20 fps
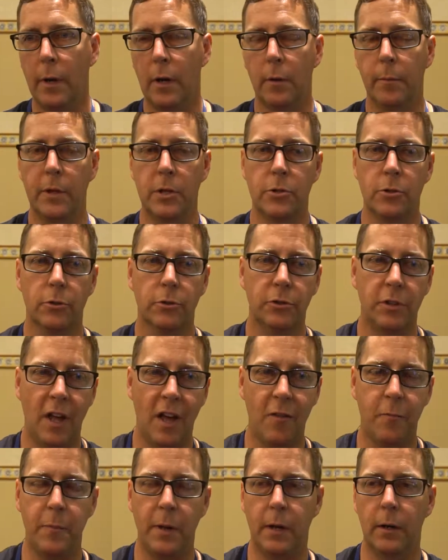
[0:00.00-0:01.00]
better, makes your
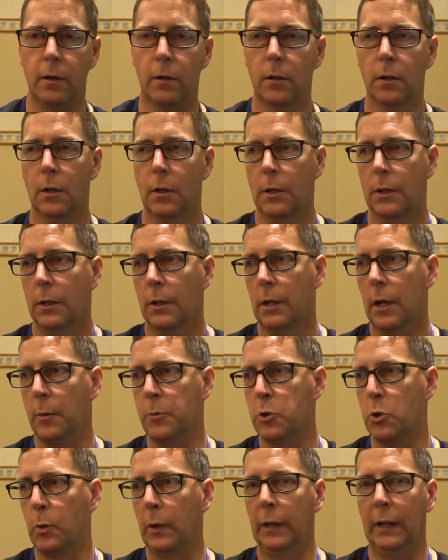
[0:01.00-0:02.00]
staff better,
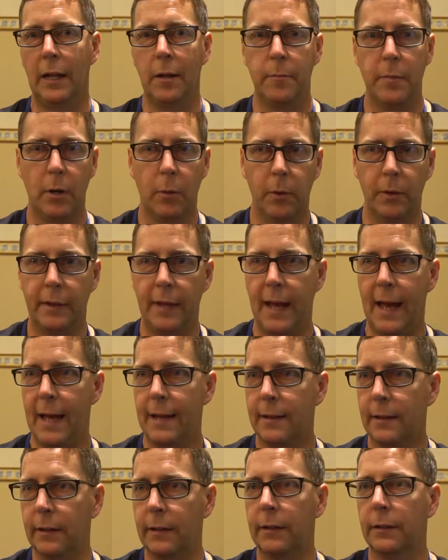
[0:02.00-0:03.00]
helps you relate better with the
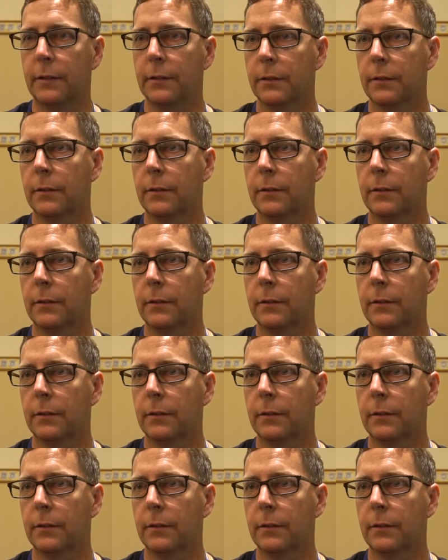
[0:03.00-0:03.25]
athlete.